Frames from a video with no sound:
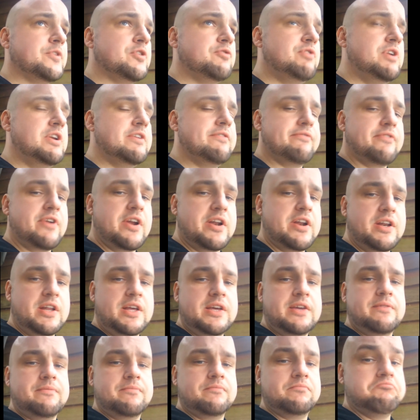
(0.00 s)
really
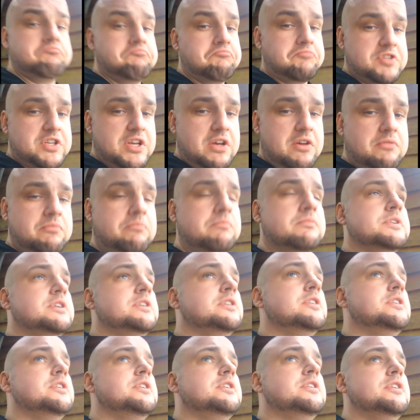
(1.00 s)
friendly, so you
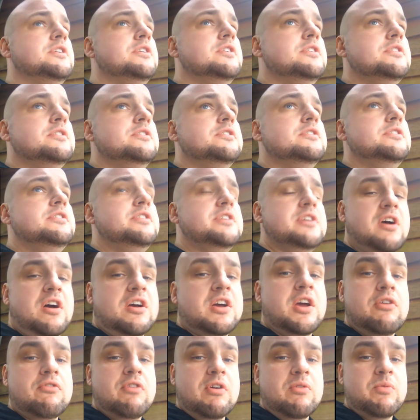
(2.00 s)

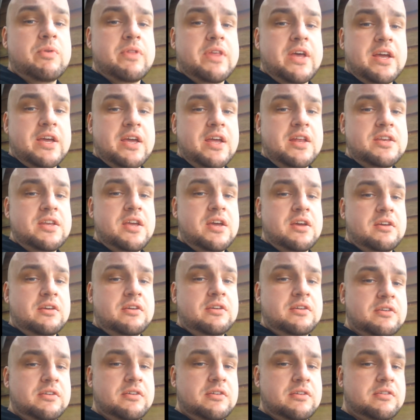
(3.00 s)
can't go wrong with that, can you?
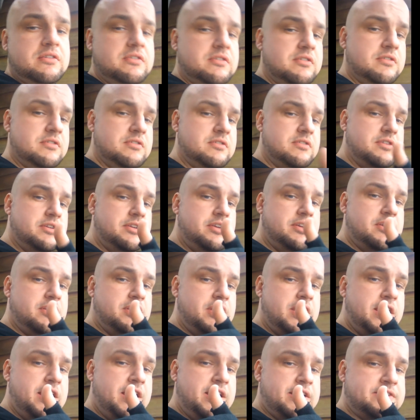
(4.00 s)

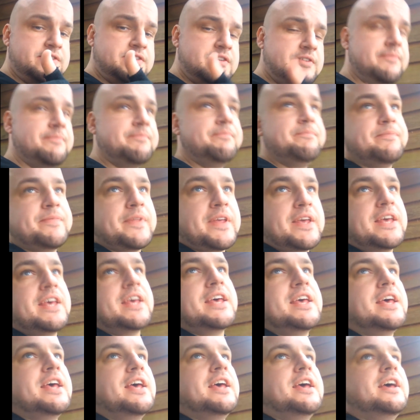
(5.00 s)
Yeah, Alex.
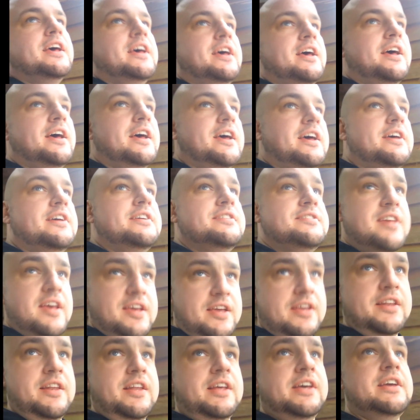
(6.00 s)

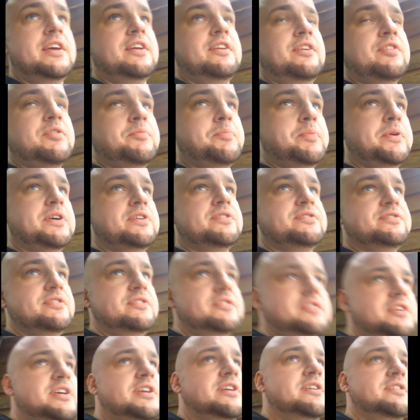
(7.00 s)
Secondly, another
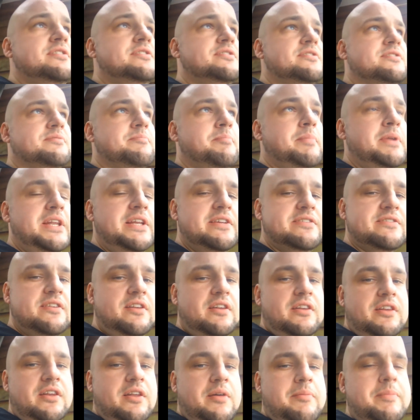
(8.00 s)
person is Melissa
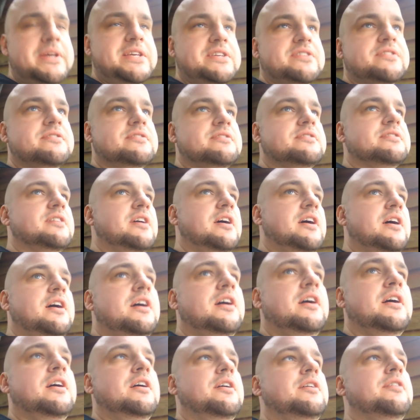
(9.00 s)
Lummis
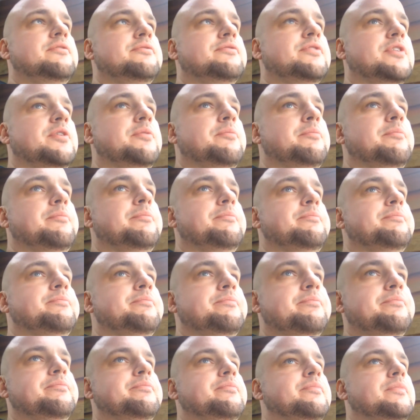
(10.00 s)
from
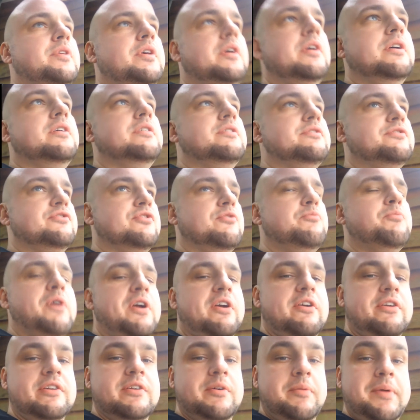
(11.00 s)

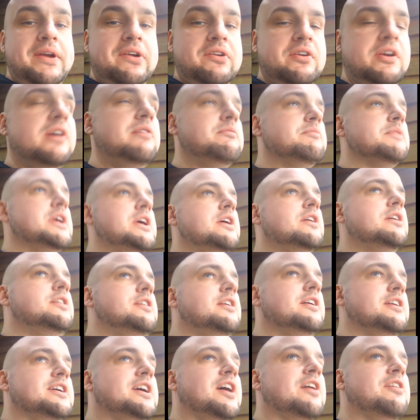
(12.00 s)
somewhere in America.
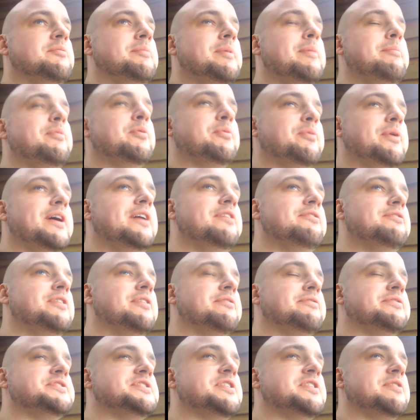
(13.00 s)
I can't remember where
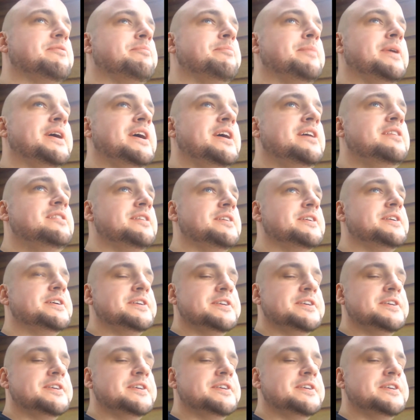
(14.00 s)
off the top of my head.